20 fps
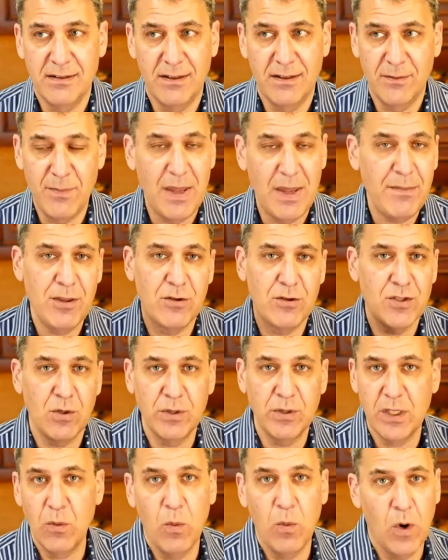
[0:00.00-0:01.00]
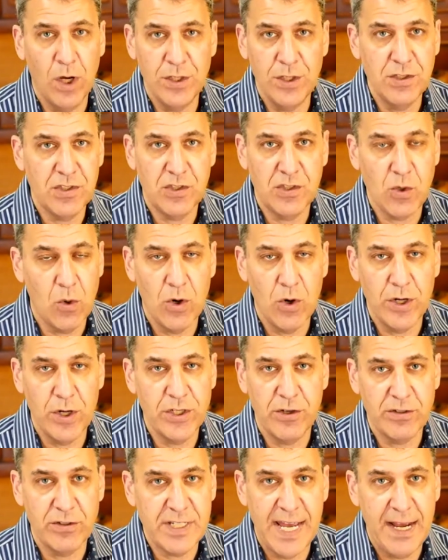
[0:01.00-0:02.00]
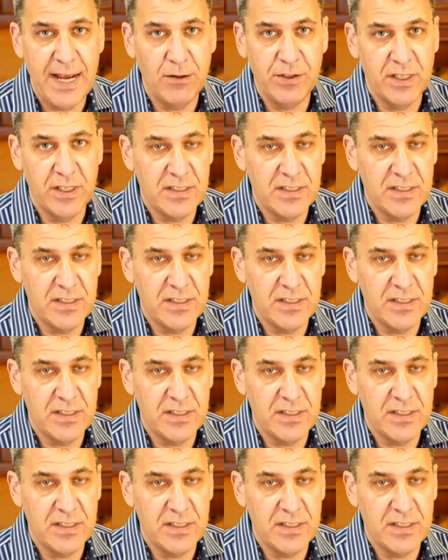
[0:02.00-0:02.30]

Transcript: maybe there's only one store in your town that